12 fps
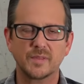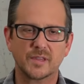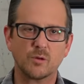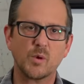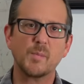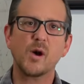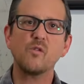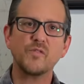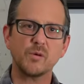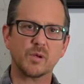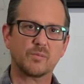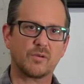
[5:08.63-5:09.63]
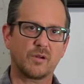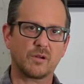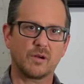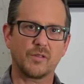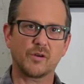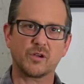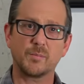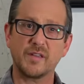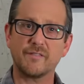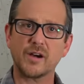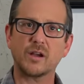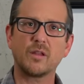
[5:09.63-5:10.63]
The remote viewing protocol, though, can be
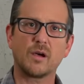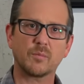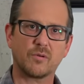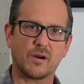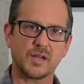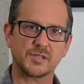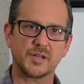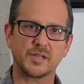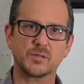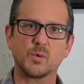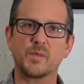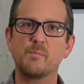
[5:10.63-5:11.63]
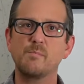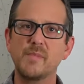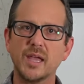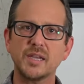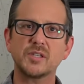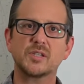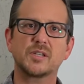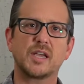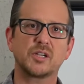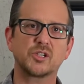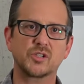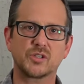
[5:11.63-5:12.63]
a very long process with many
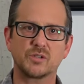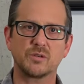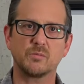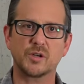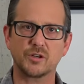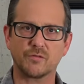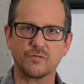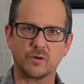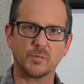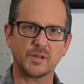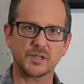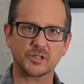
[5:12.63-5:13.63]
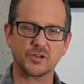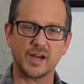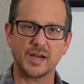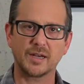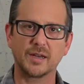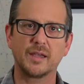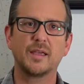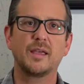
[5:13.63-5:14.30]
stages to it when you're formally trained.